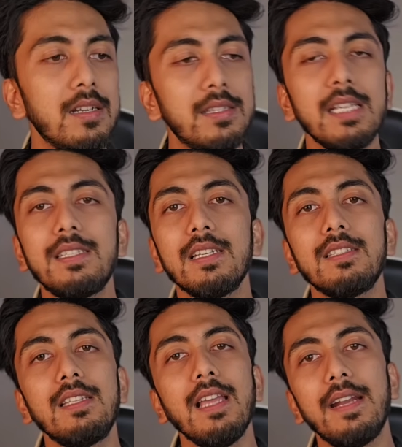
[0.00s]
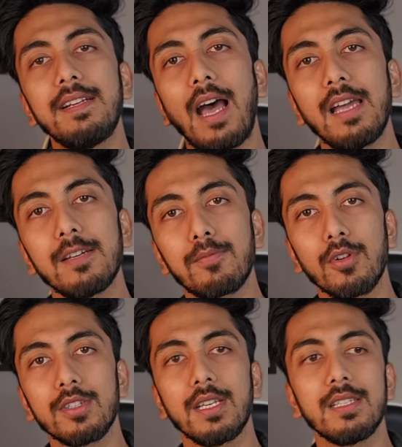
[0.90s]
This is the entire
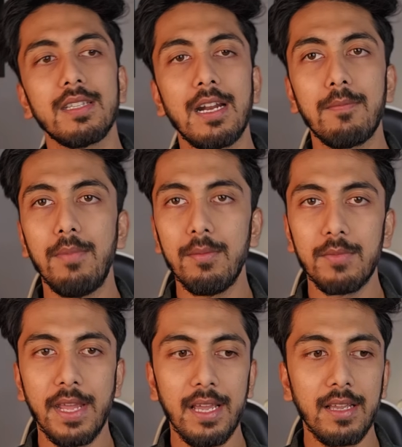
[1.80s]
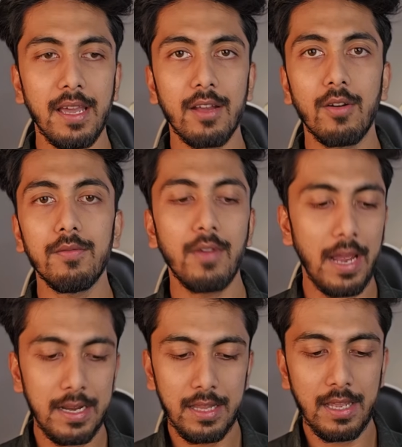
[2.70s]
process that BIM take care of,
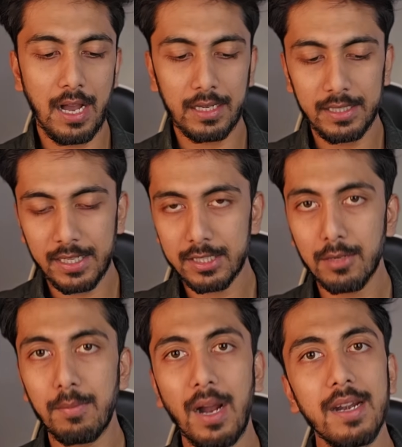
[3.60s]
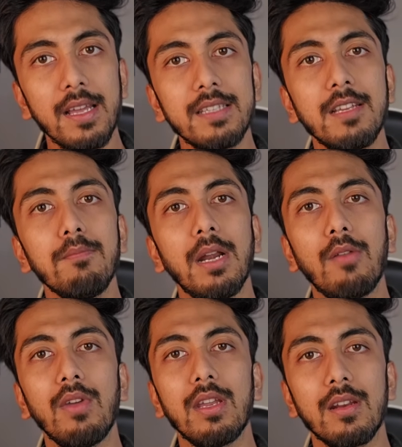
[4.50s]
and the architecture part is in
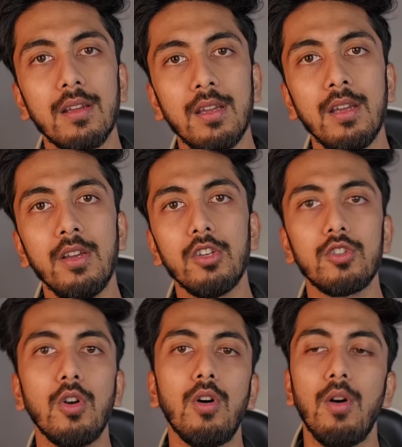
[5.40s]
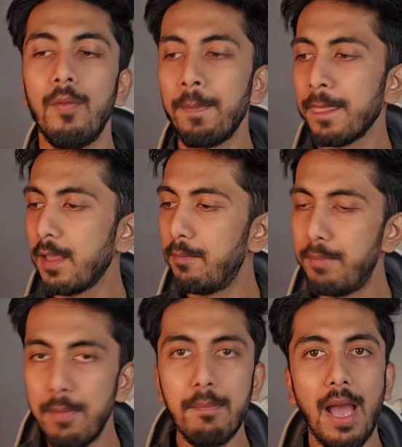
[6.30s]
between. So
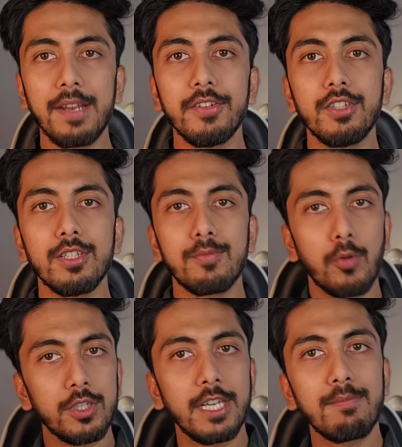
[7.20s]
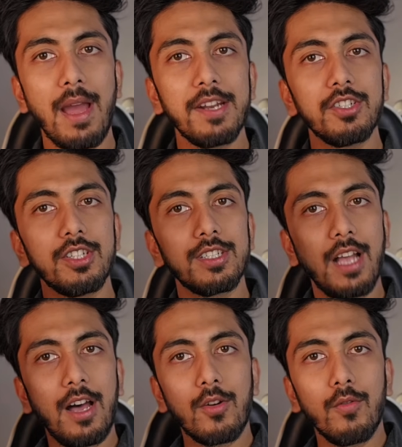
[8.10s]
BIM managers, project managers
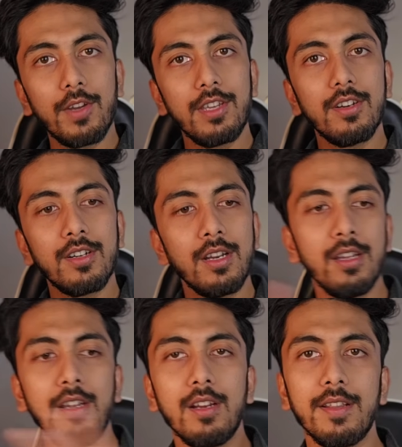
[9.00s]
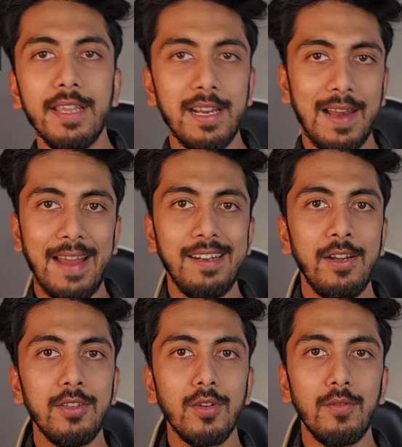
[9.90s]
are over here, the
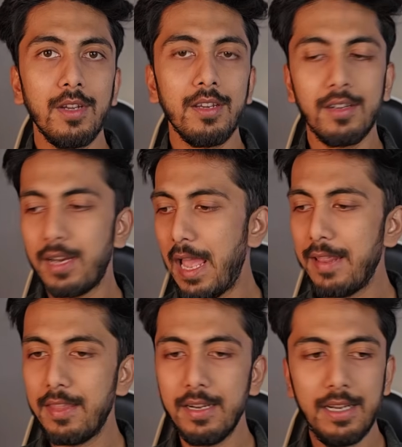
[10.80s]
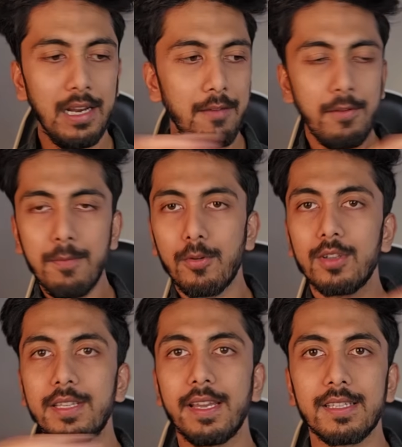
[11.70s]
client is over here, and the delivery
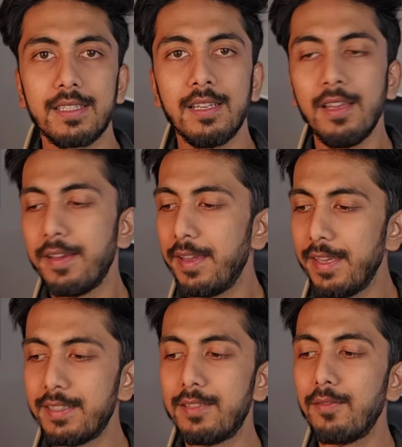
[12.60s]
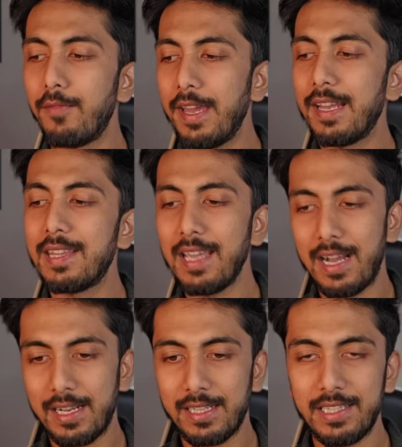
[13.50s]
process is where the
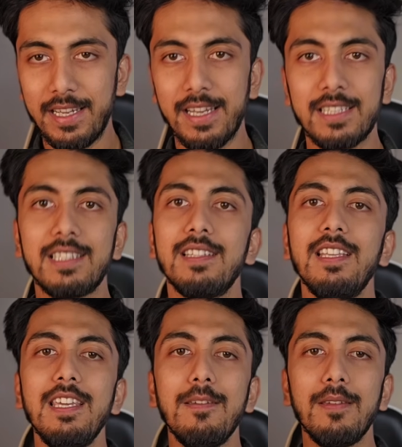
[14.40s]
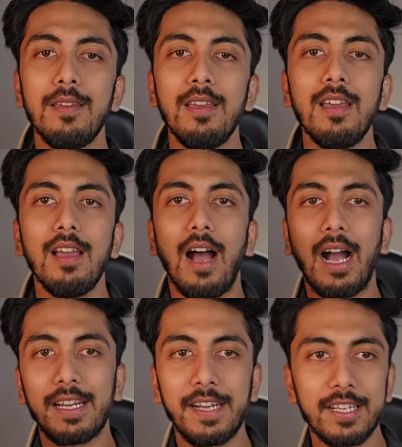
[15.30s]
architects, the
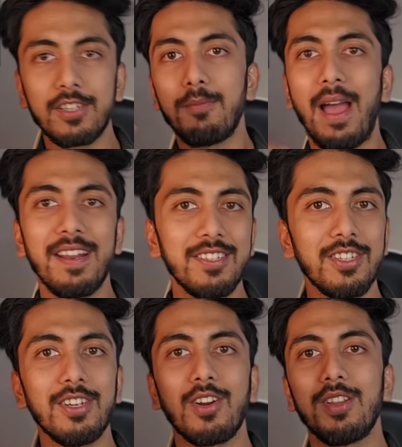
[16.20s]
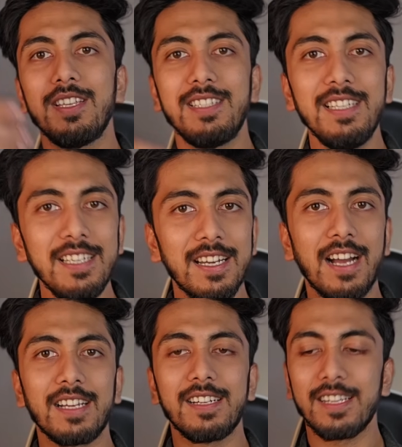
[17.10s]
architecture manager or the senior
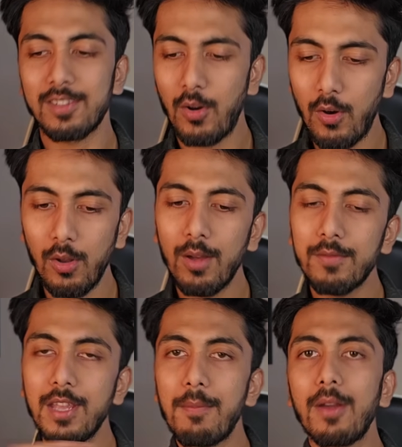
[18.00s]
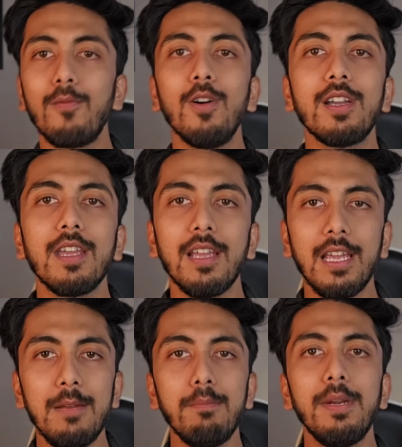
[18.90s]
architects, all of them are working
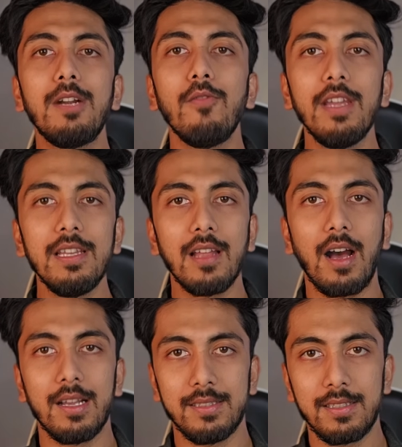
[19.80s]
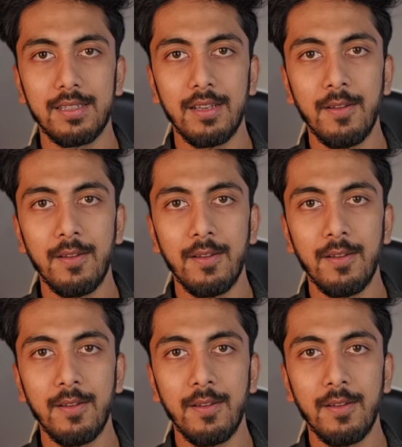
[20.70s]
in between us.